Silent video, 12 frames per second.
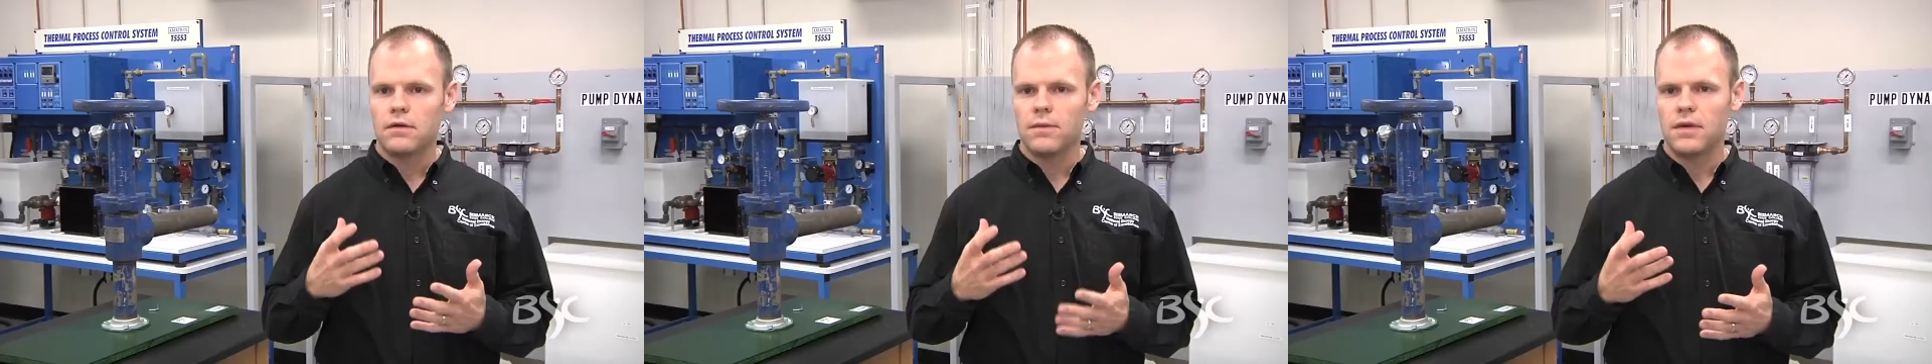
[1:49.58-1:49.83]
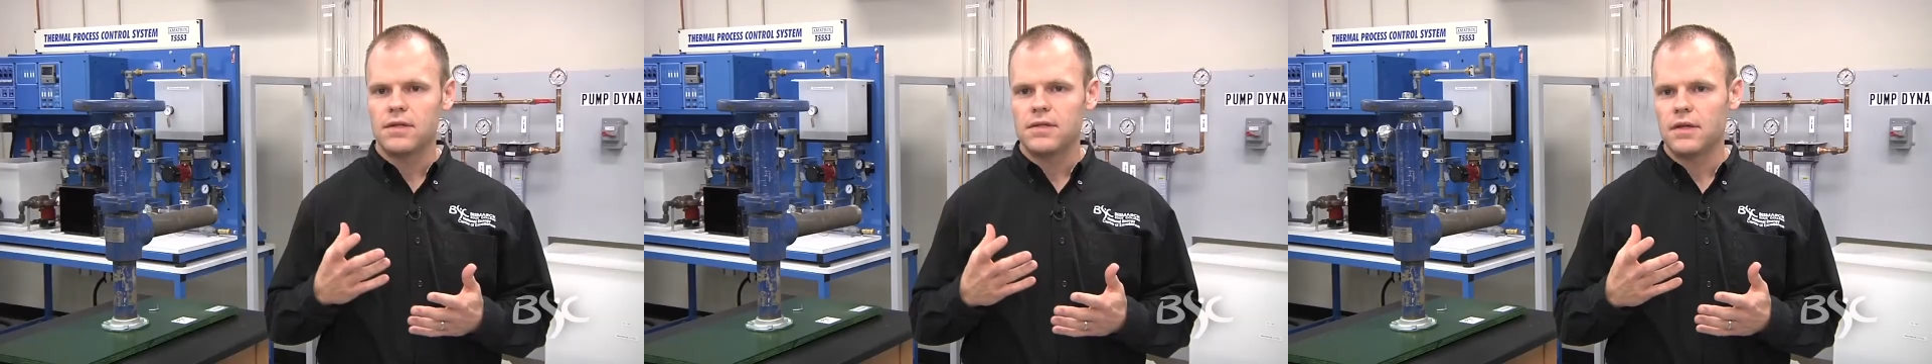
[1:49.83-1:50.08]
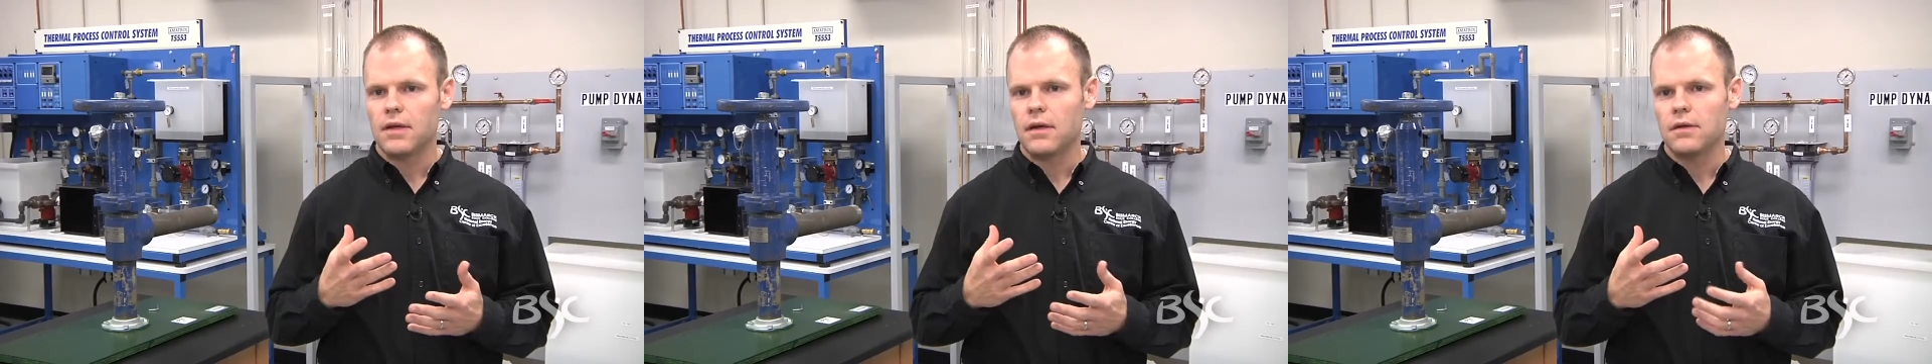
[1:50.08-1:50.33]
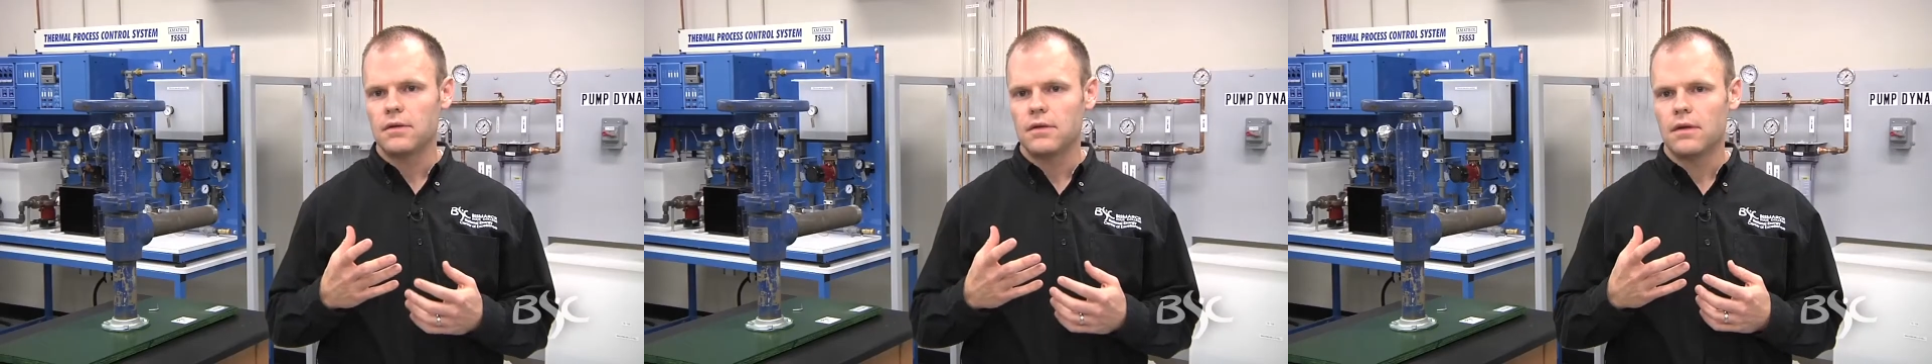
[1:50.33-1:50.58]
to
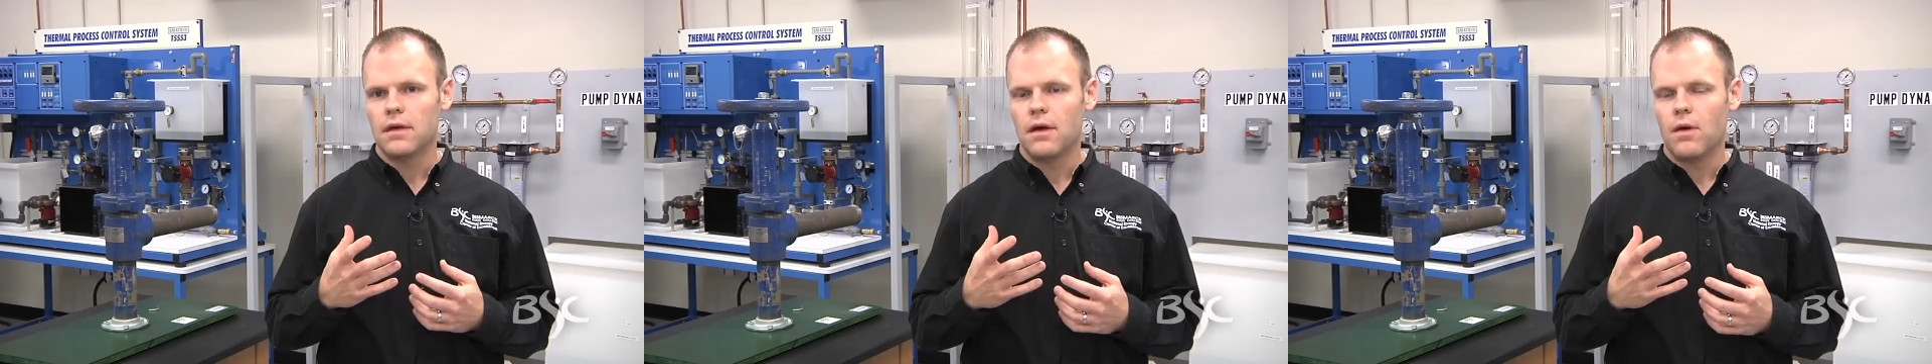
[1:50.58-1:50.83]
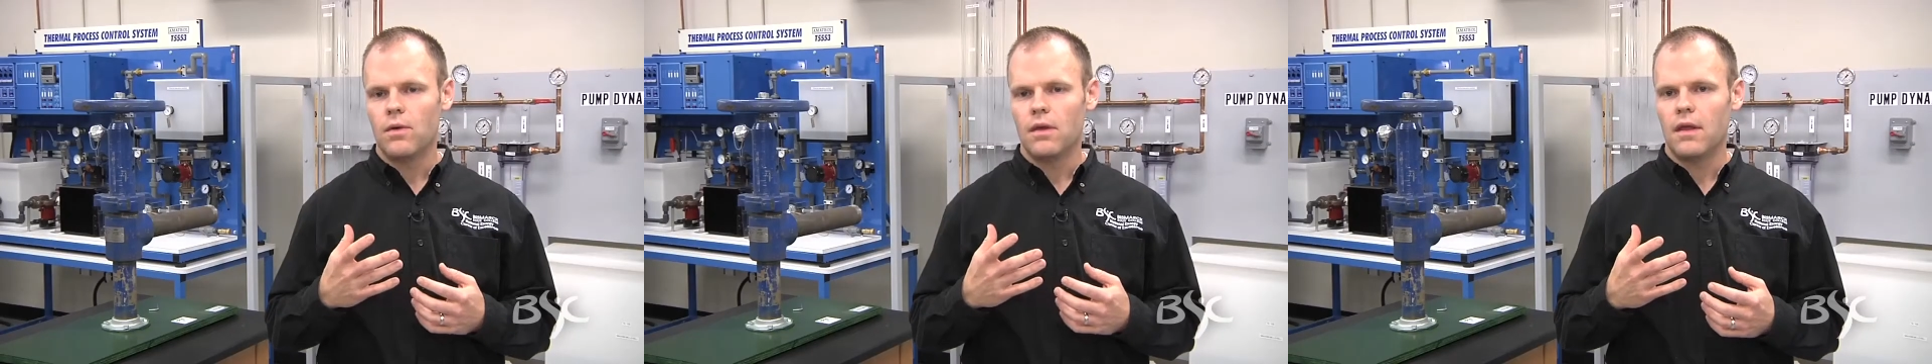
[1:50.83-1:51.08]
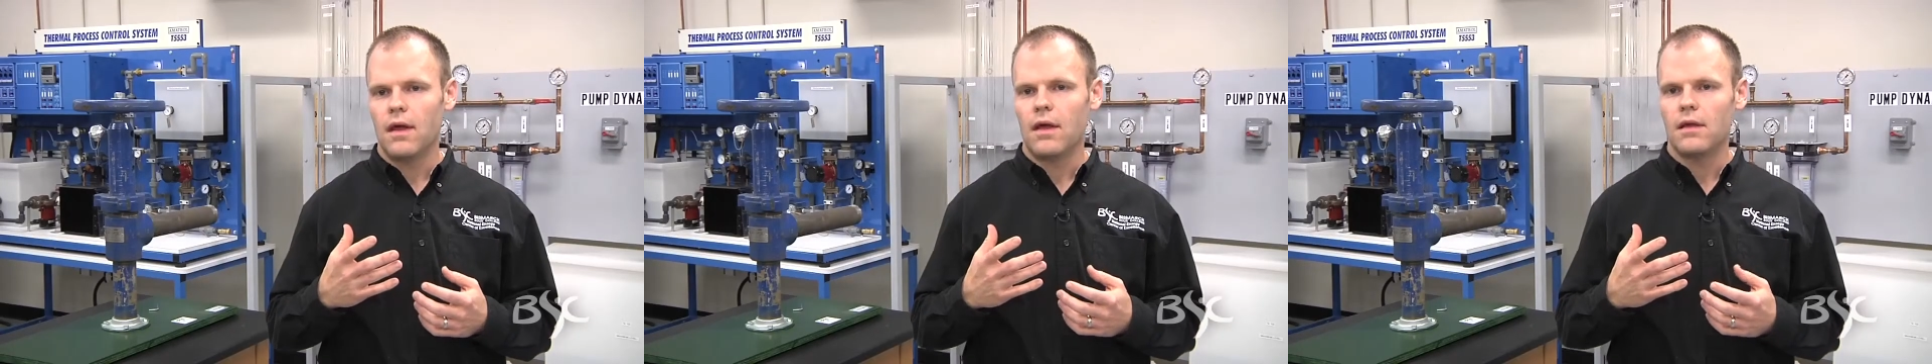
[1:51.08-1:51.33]
BSC, when they